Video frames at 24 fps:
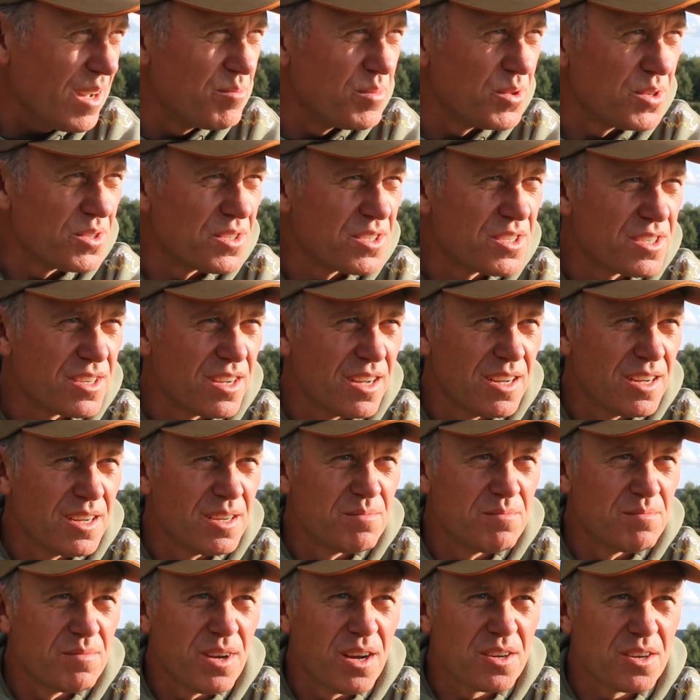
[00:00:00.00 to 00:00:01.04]
But
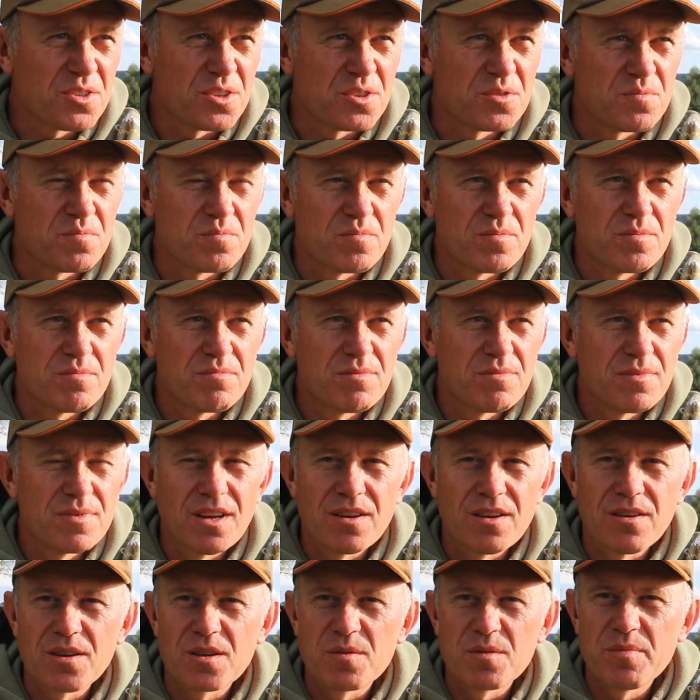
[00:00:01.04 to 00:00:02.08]

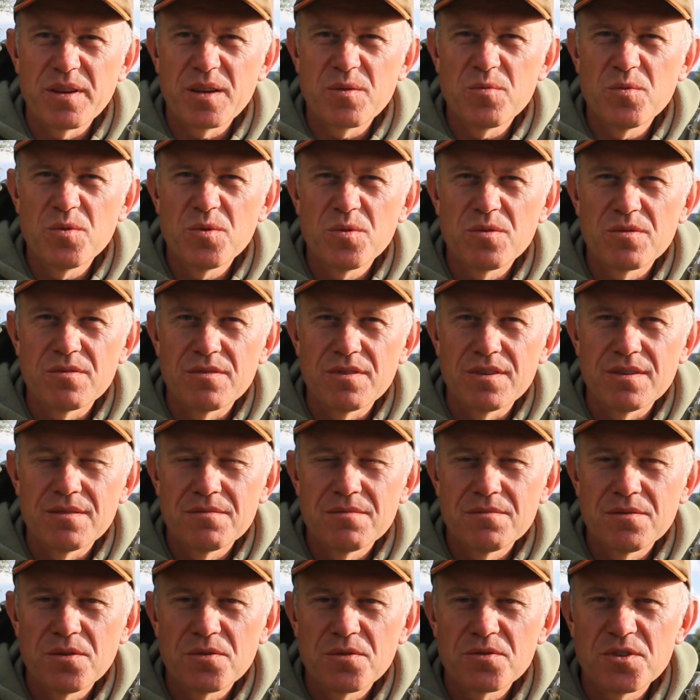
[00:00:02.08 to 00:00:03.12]
I like a big water
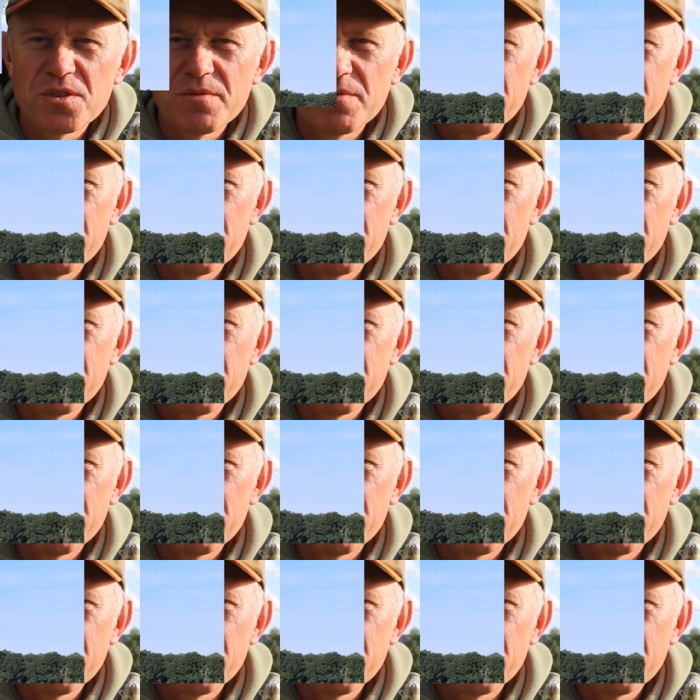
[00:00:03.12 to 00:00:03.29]
and not too